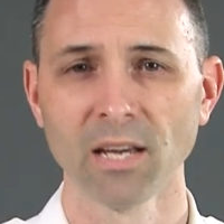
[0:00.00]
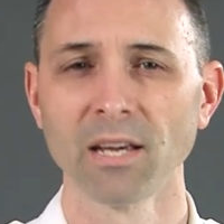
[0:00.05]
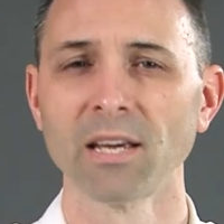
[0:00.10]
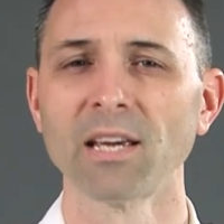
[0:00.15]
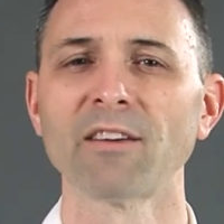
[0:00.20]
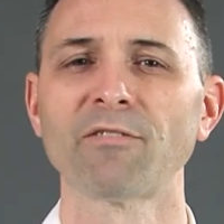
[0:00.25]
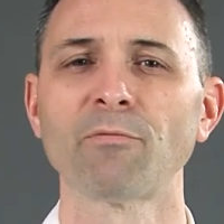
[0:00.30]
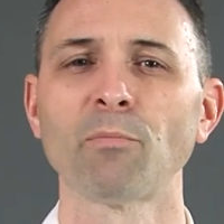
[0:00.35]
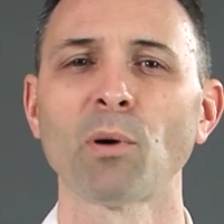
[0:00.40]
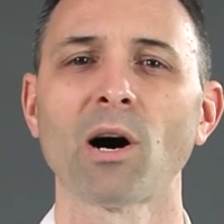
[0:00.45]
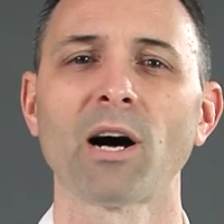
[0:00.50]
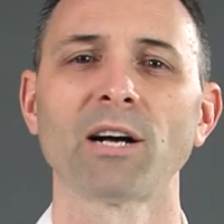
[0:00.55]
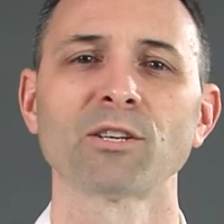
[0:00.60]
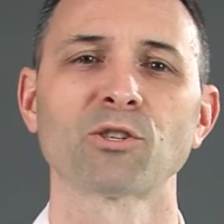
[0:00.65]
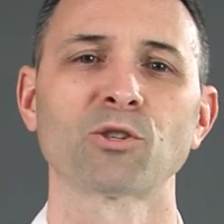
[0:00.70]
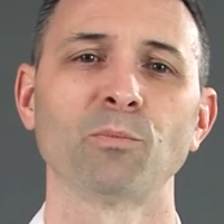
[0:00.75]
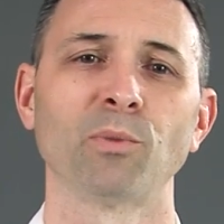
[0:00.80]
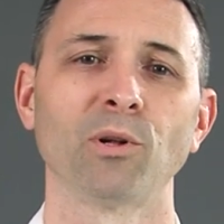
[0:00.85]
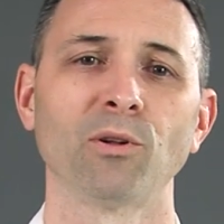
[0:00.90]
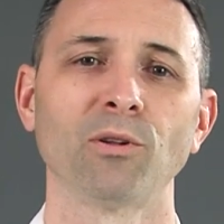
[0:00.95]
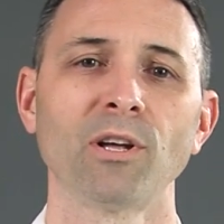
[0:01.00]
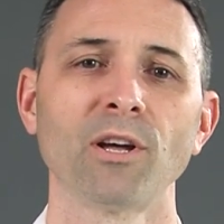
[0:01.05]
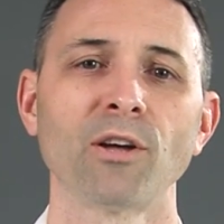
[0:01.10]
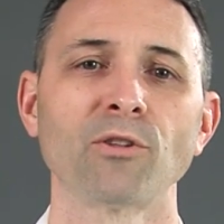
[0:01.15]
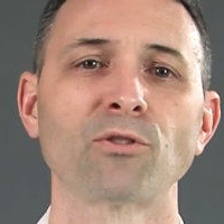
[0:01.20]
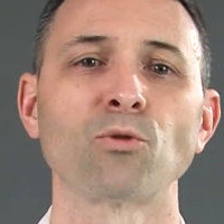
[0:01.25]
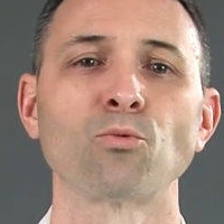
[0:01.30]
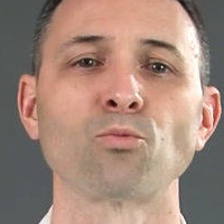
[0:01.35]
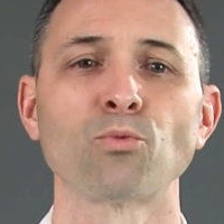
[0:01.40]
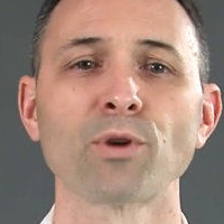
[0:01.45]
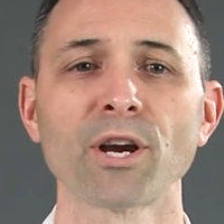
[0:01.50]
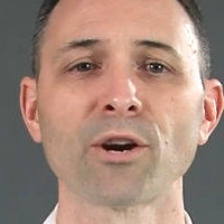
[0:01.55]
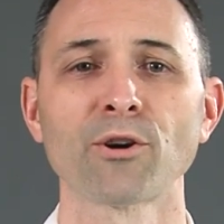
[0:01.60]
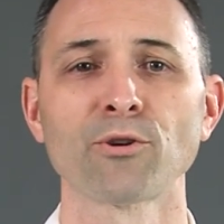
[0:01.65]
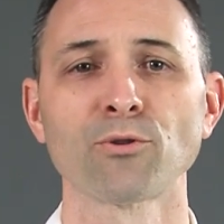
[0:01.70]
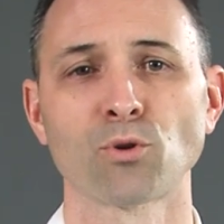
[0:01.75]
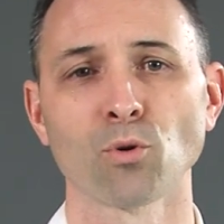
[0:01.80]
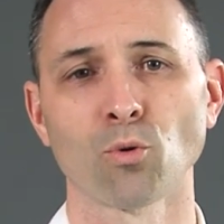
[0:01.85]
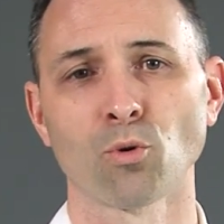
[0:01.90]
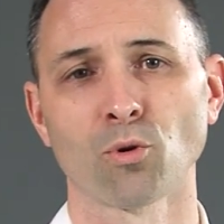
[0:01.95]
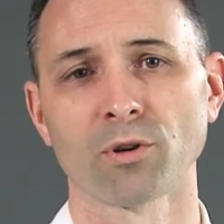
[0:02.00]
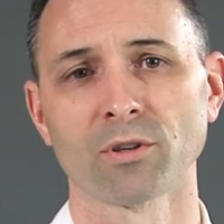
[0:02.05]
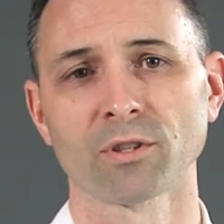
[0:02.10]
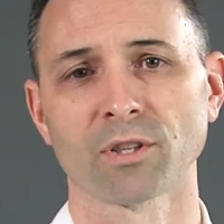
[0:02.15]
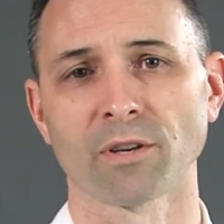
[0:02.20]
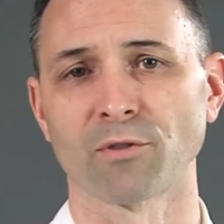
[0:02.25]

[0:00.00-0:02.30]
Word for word: If possible, the rear doors